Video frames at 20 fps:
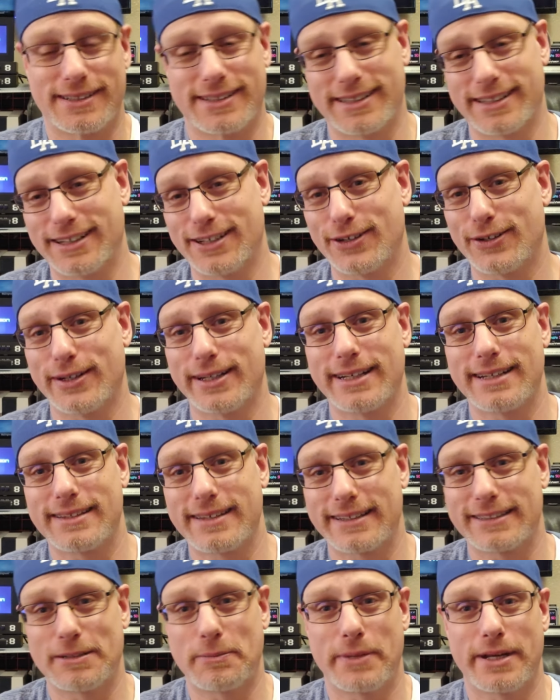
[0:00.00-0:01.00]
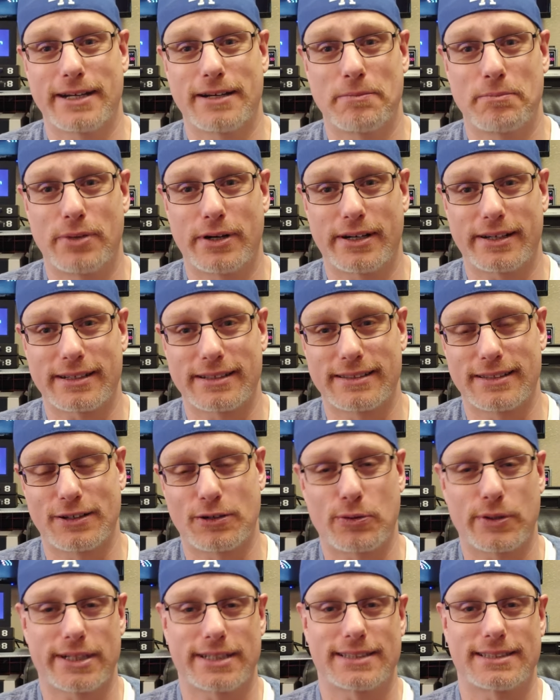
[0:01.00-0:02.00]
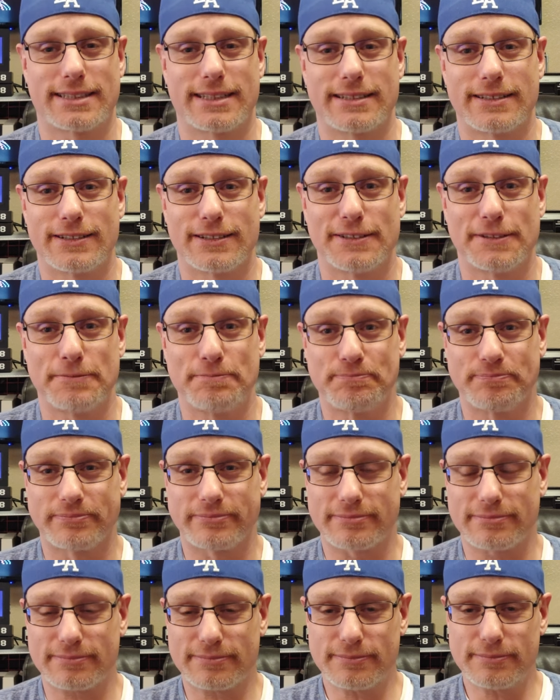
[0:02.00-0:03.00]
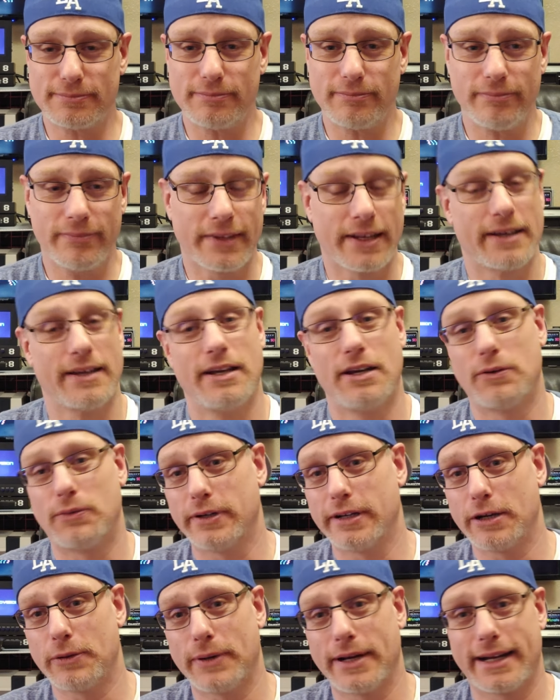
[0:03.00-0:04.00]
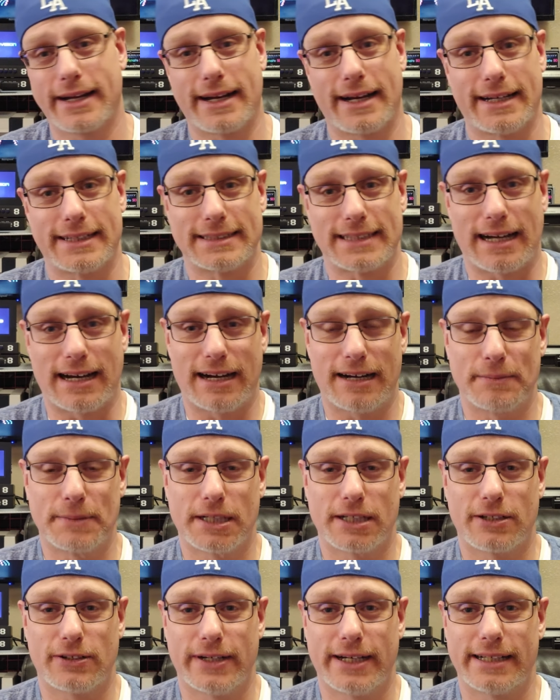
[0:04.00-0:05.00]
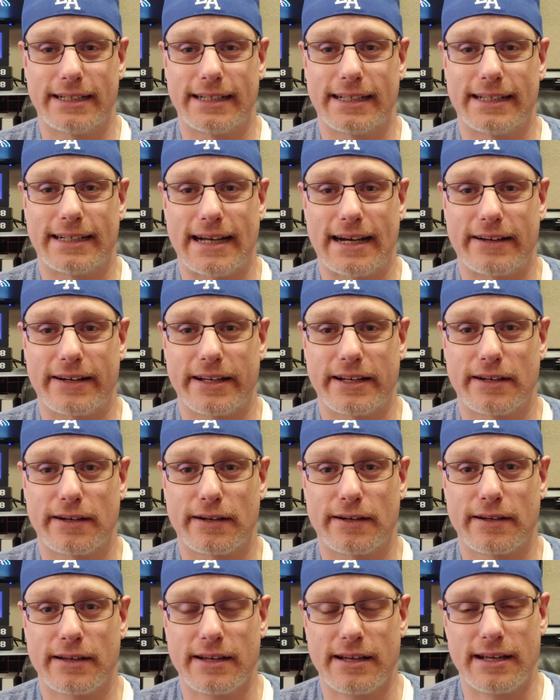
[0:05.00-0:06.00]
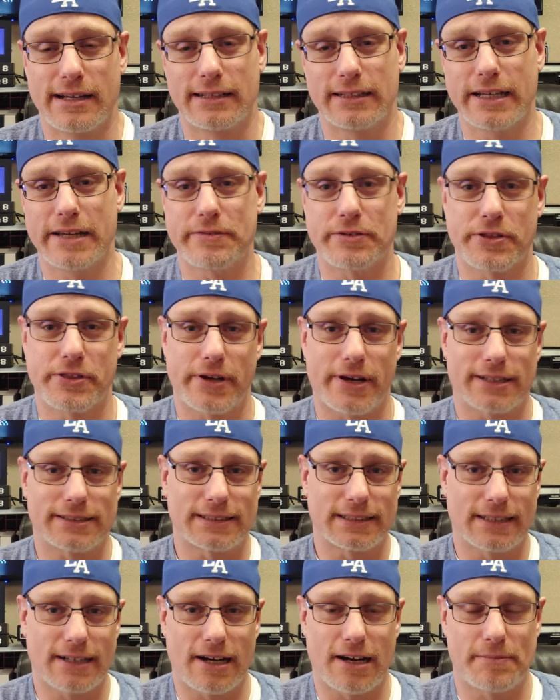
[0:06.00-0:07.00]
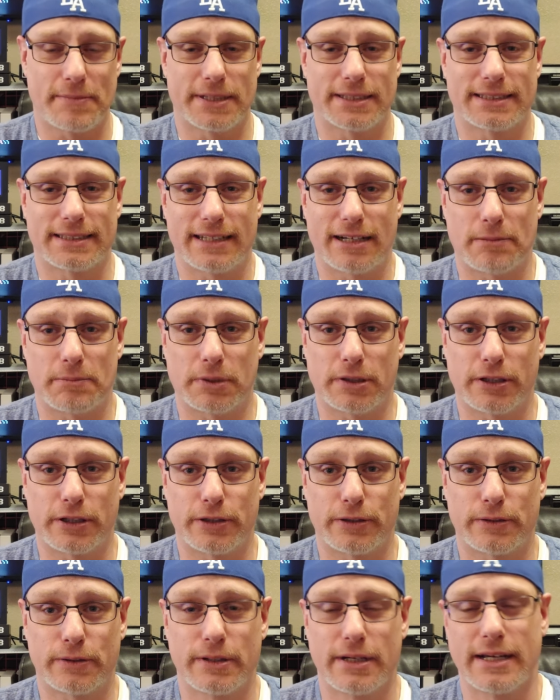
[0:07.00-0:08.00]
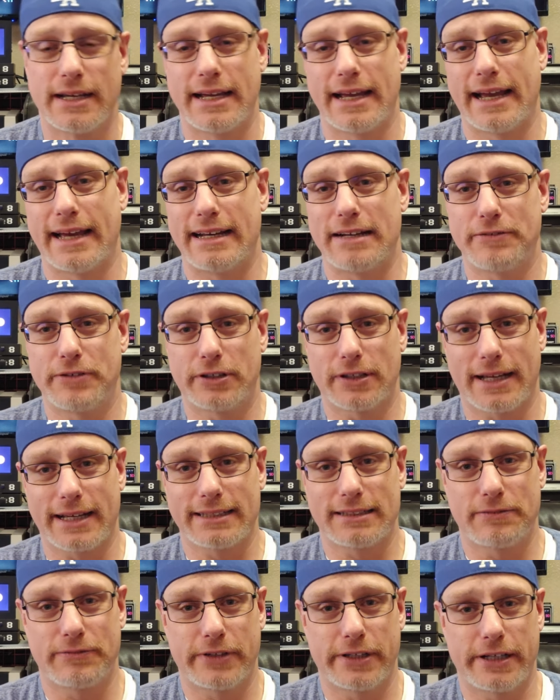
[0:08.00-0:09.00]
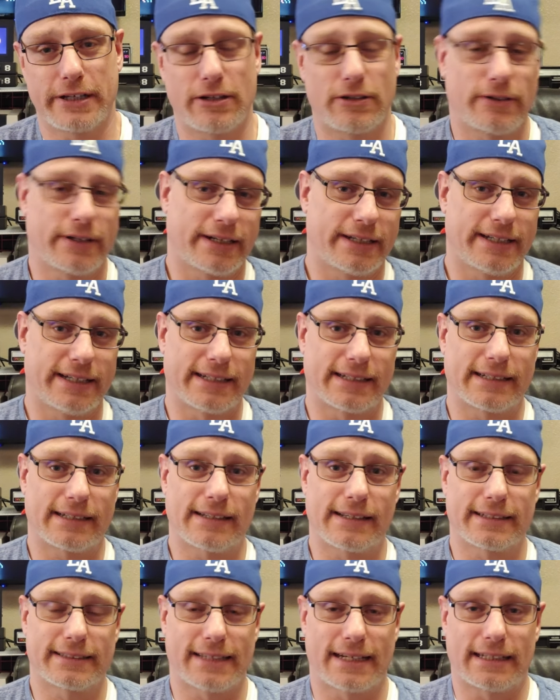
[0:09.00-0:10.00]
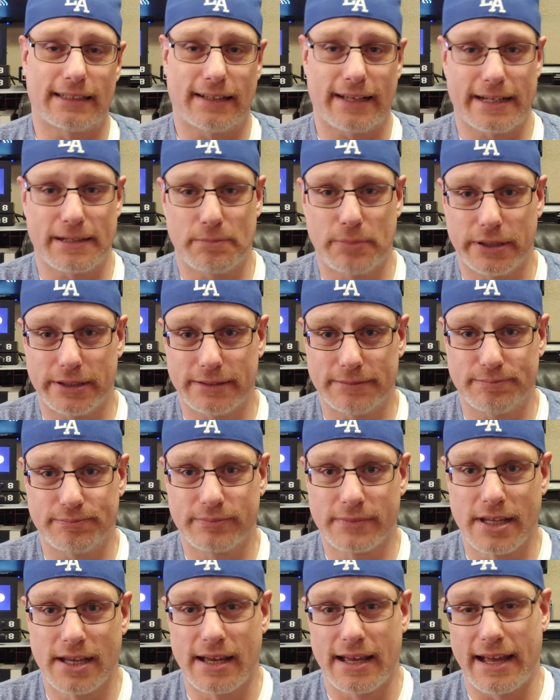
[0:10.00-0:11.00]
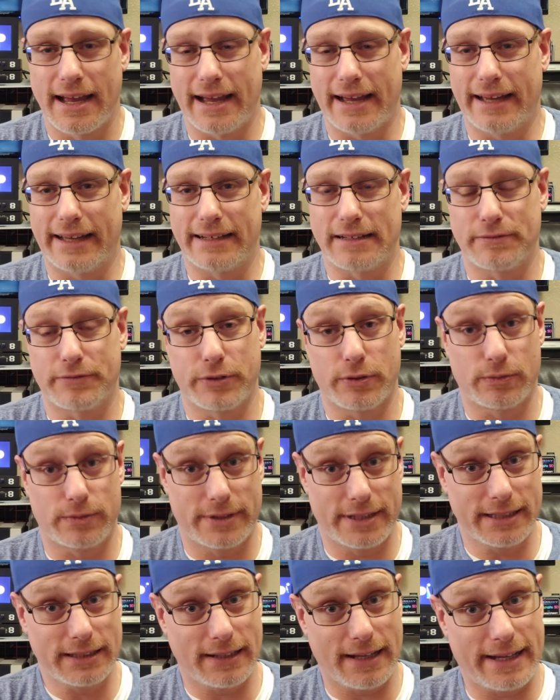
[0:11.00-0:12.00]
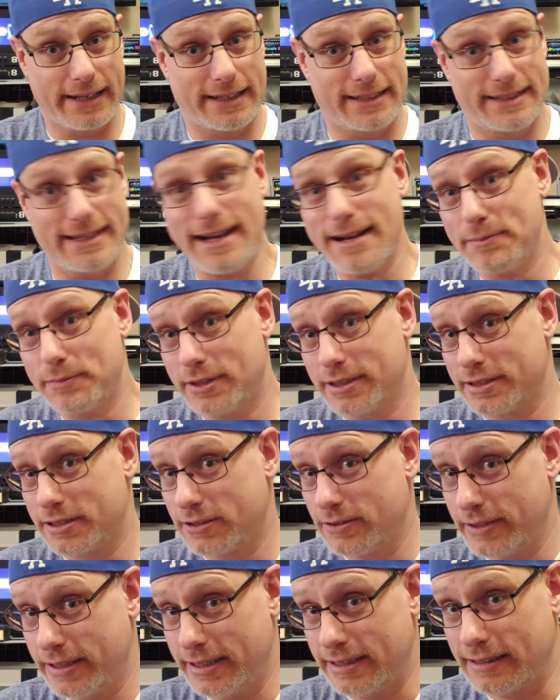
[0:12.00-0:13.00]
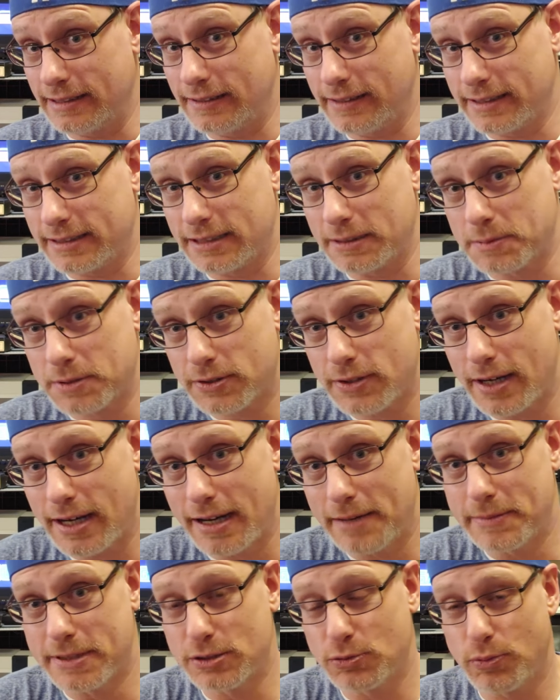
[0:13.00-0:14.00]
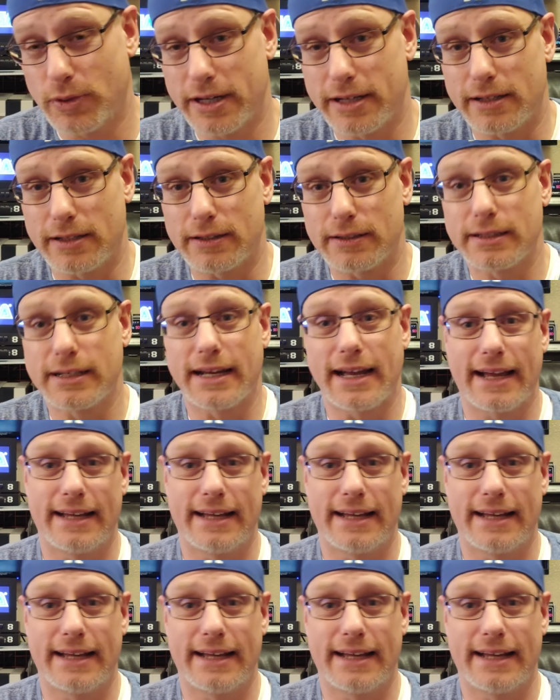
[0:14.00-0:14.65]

You know, anything to make a buck the quickest he could. Well, anyway, guys, I'm going to go ahead and get out of here. Leave your thoughts and comments down below. And if you like the video, go ahead and click that like button. And if you did like it that much, go ahead and click subscribe as well.